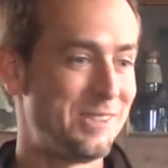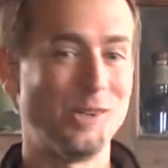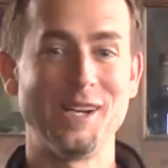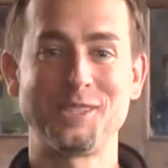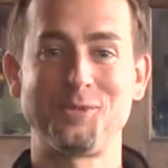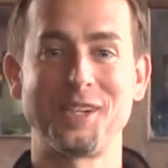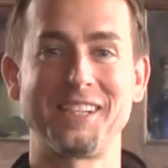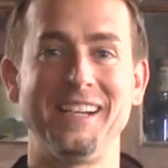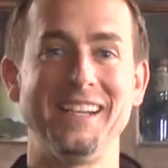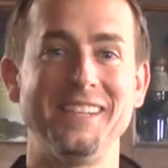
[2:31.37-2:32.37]
Joyous work
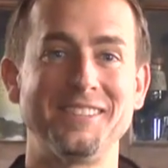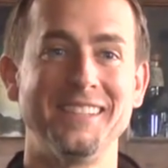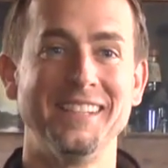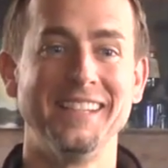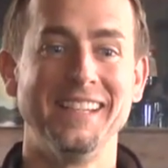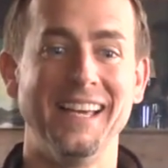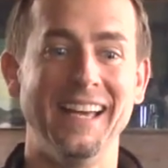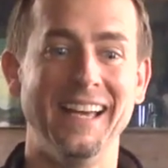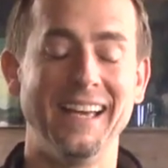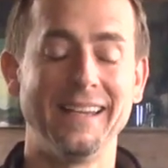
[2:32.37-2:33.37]
that it is.
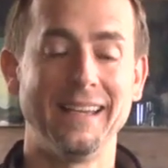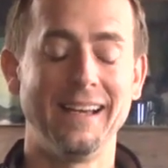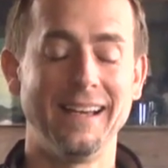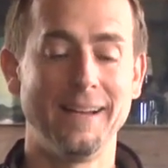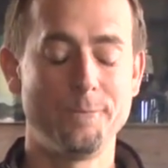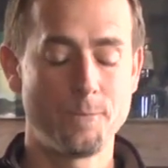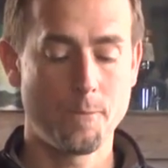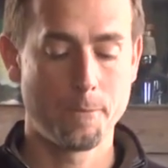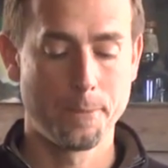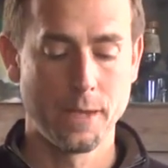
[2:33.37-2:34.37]
And
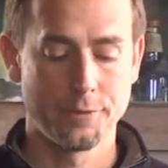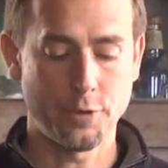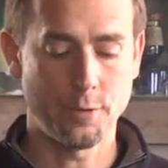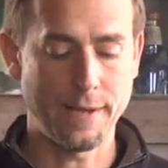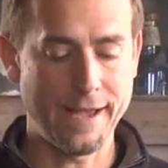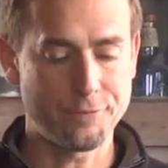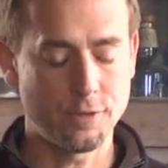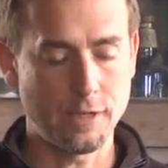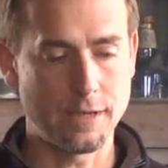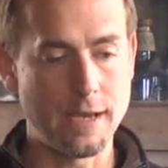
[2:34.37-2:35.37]
so
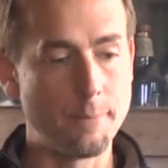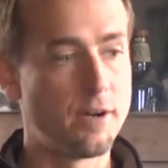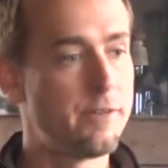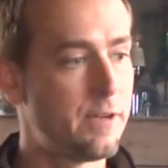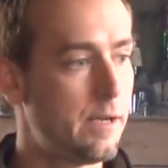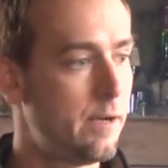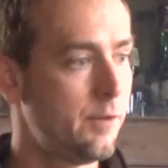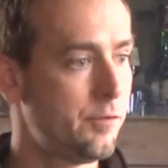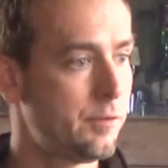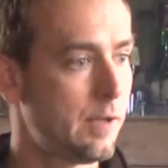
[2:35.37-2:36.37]
after a number of
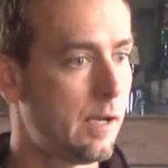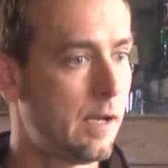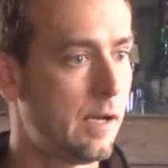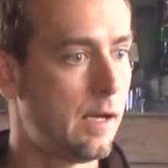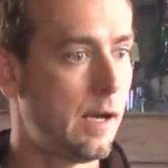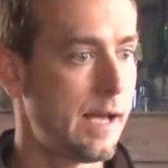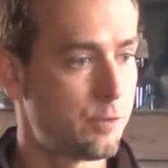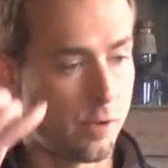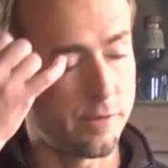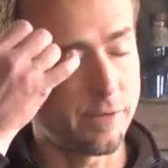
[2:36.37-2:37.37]
years, I
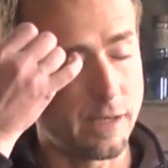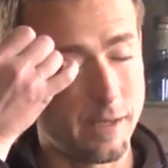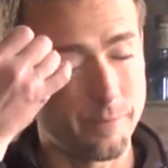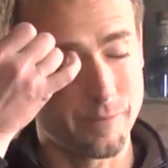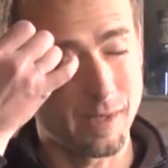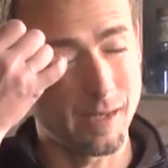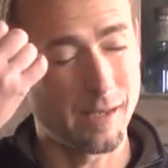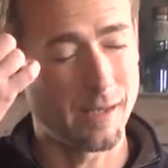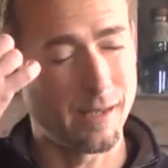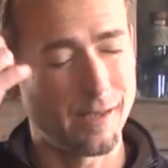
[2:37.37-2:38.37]
sort of
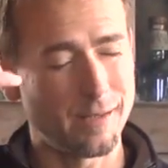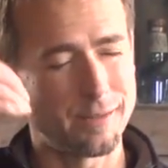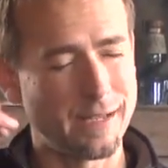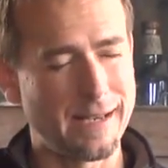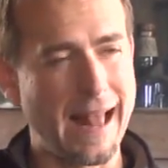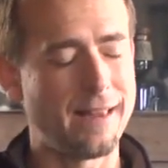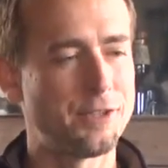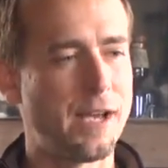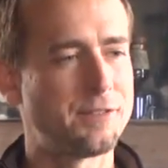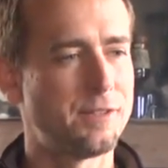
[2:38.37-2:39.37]

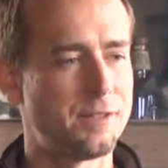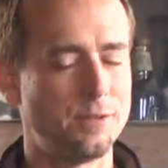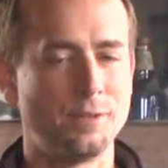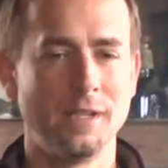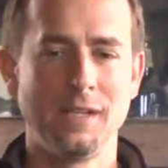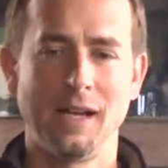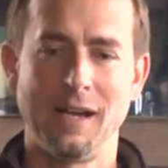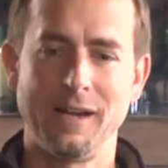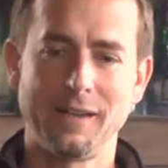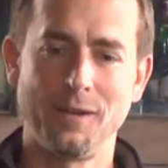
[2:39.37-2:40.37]
analogize it to,
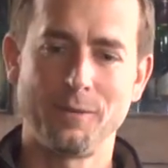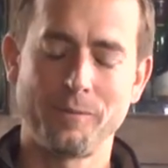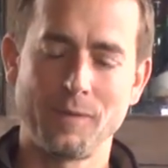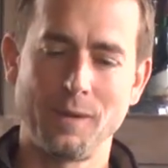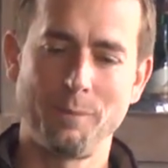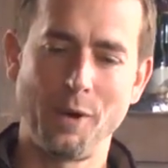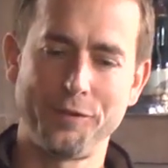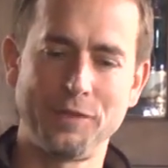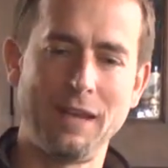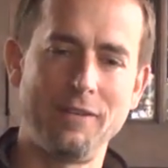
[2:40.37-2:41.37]
you know, both
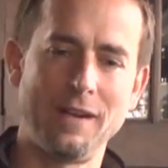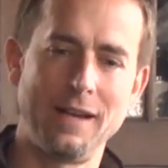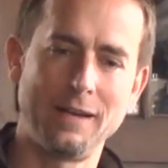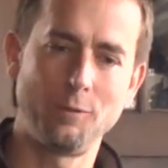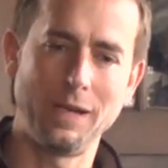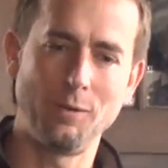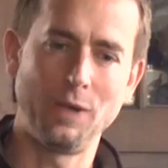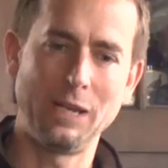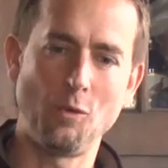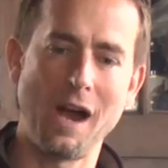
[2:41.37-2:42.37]
Steve and I, we
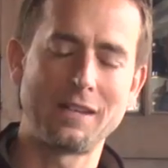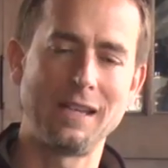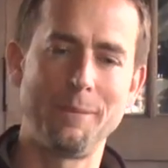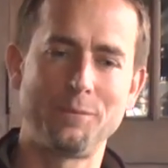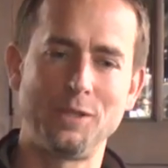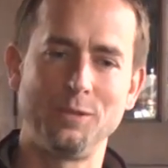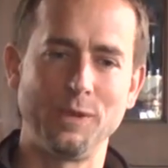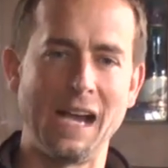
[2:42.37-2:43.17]
hiked up to